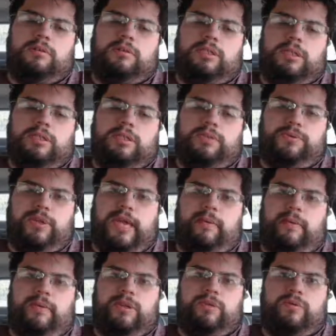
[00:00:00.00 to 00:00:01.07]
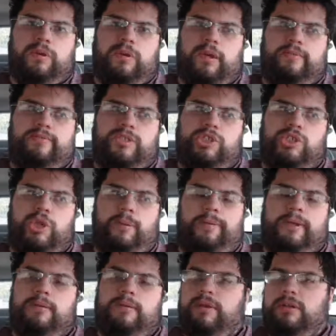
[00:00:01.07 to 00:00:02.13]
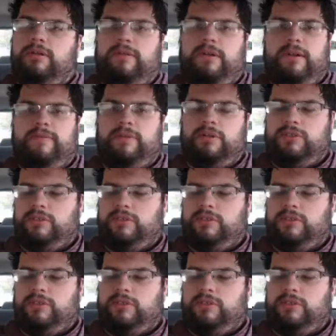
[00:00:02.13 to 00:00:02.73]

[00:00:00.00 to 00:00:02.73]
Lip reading: That's what happens when I'm stupid, but whatever.